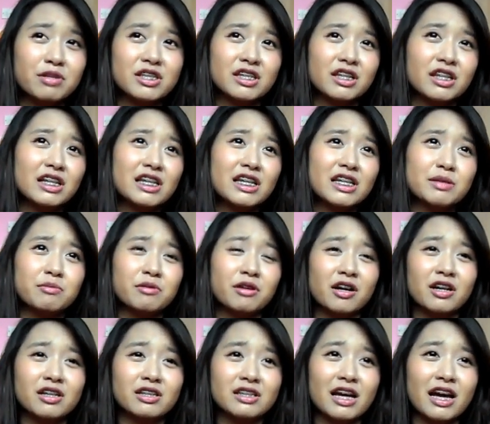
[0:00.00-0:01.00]
Basically it's
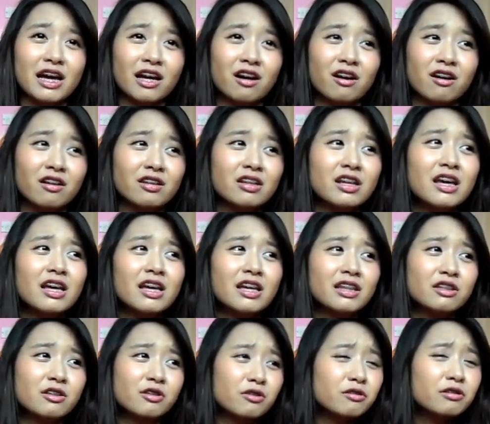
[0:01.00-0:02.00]
because I got
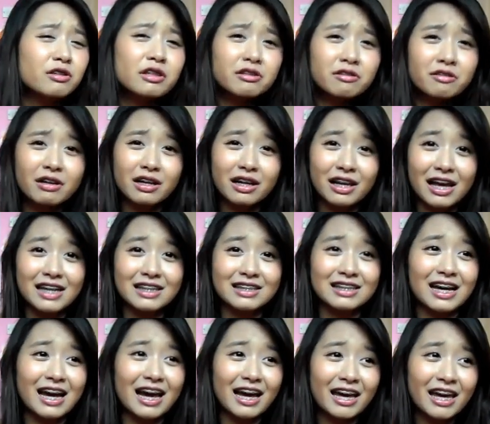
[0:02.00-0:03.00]
thrown into a
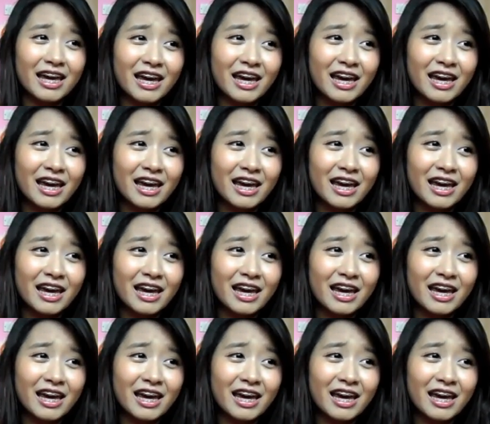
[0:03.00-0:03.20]
class that I